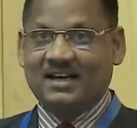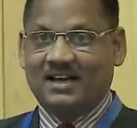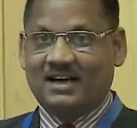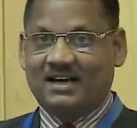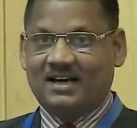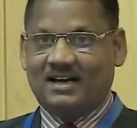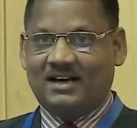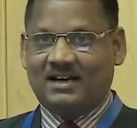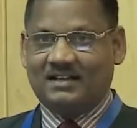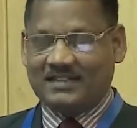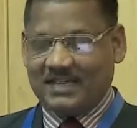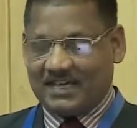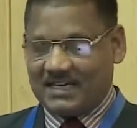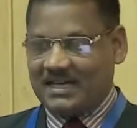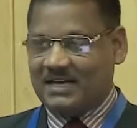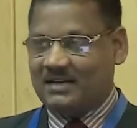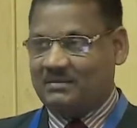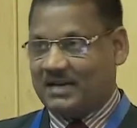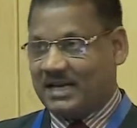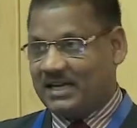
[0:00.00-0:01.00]
that
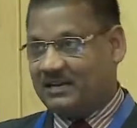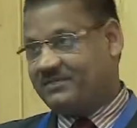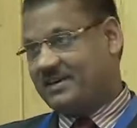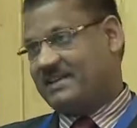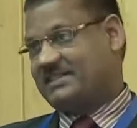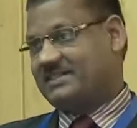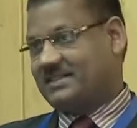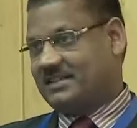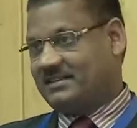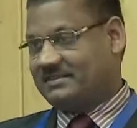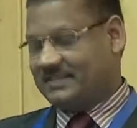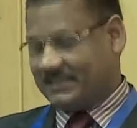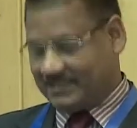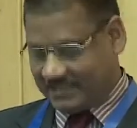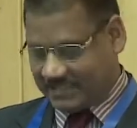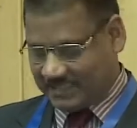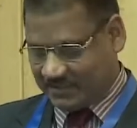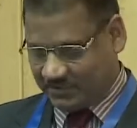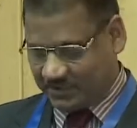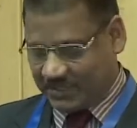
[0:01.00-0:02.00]
our manufacturing
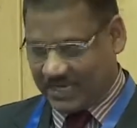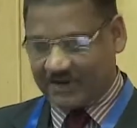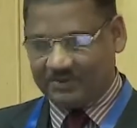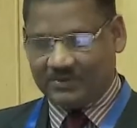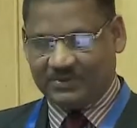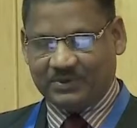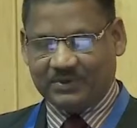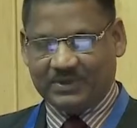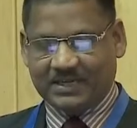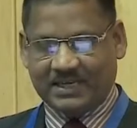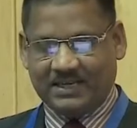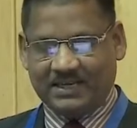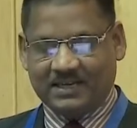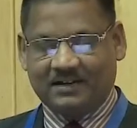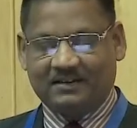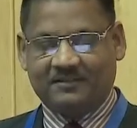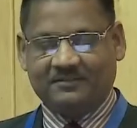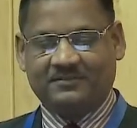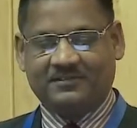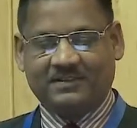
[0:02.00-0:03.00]
sector would have to kind
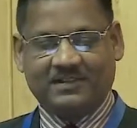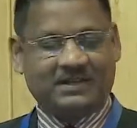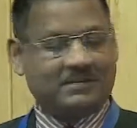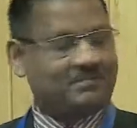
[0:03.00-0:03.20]
of,